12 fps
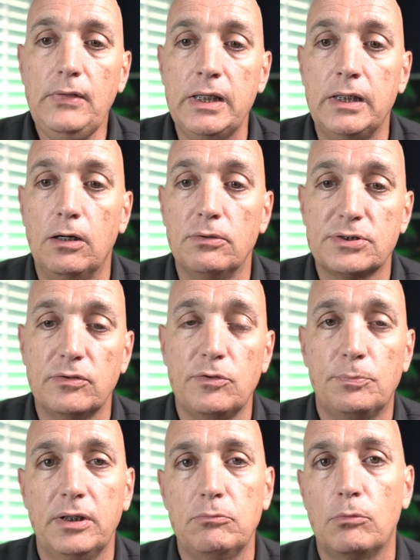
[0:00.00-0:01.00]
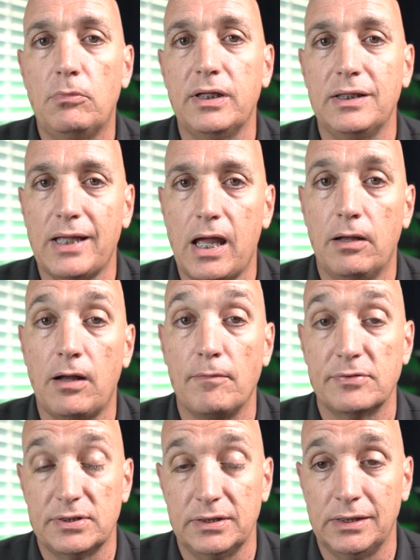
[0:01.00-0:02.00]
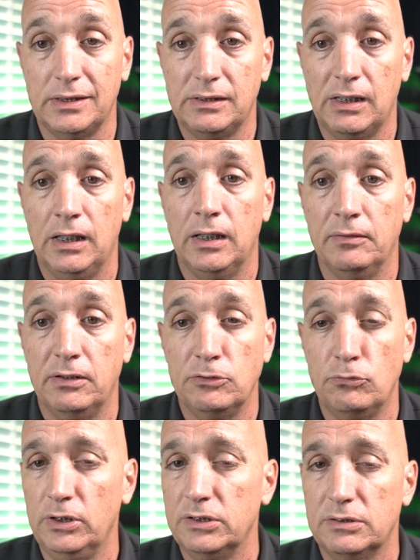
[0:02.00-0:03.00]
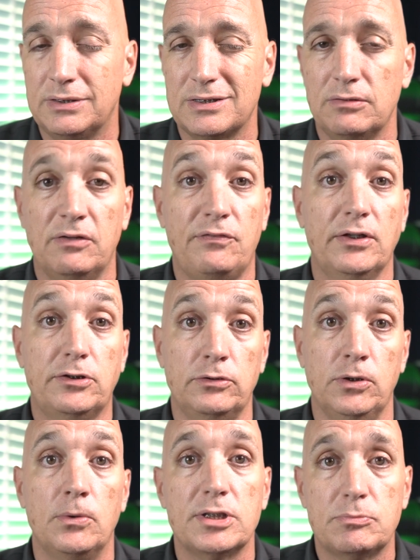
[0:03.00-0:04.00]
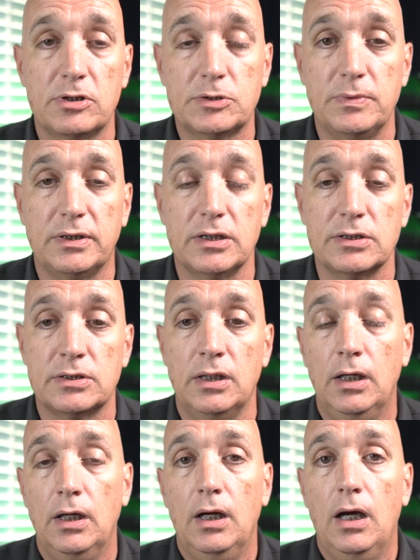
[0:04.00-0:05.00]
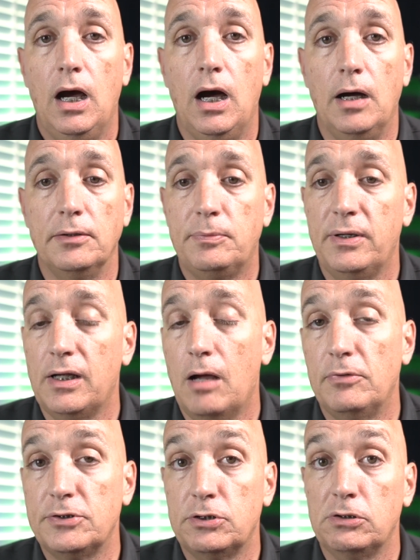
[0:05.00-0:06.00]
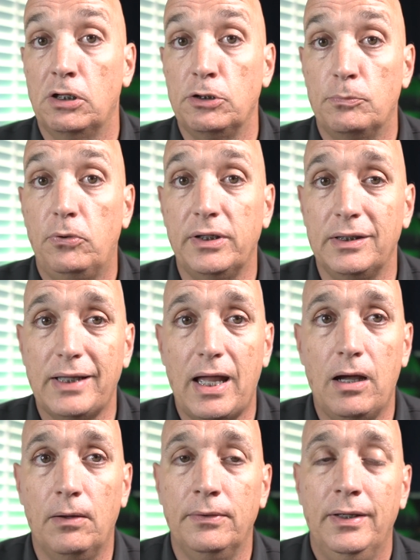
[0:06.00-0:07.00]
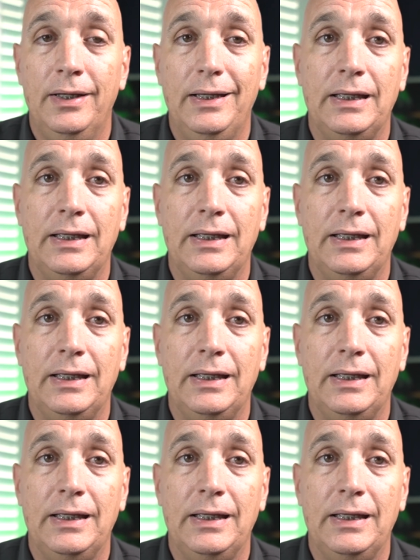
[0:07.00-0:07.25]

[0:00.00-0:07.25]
So you're putting more money down. Obviously, it really doesn't affect your loan as much because depending on how much you're putting down,